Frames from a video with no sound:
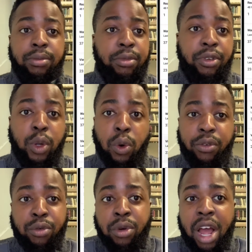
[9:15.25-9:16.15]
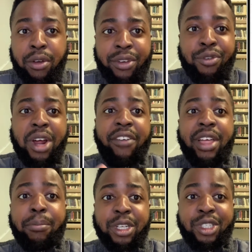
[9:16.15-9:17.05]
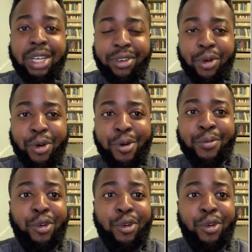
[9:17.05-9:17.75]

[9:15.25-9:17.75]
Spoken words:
if you don't have that much stuff at home,